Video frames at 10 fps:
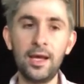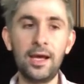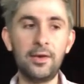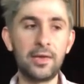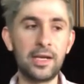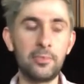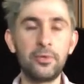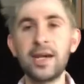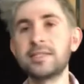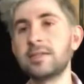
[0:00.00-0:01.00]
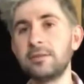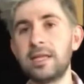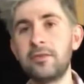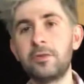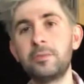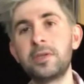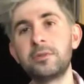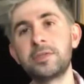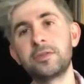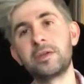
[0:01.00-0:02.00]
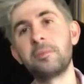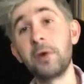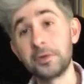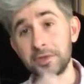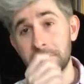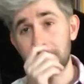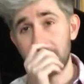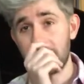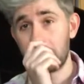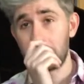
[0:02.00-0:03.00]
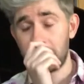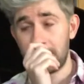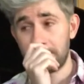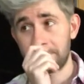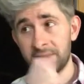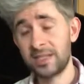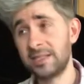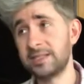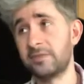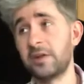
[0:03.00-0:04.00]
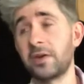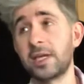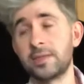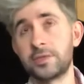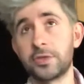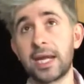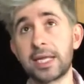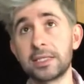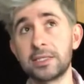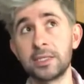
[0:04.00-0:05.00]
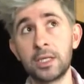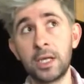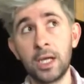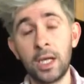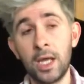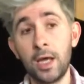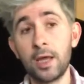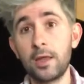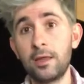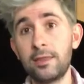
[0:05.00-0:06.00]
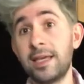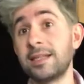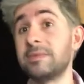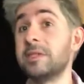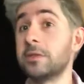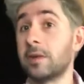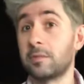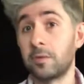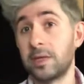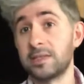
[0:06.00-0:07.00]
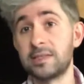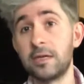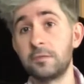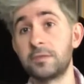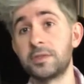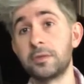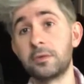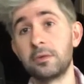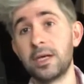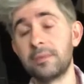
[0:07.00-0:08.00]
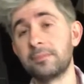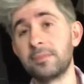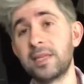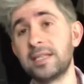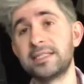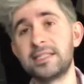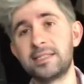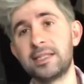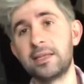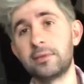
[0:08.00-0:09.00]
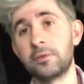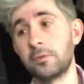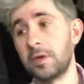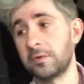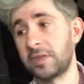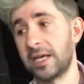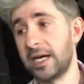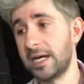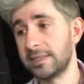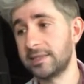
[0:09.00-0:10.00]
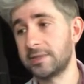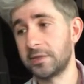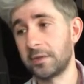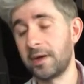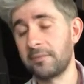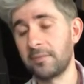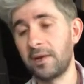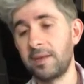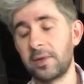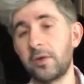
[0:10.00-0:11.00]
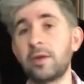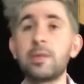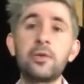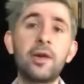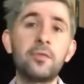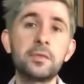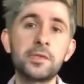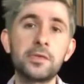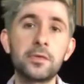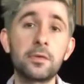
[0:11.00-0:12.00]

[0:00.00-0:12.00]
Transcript: a practical level, but also an emotional level. It is a very strange thing to be doing with oneself, to exist in the world of the arts, so I'm incredibly grateful to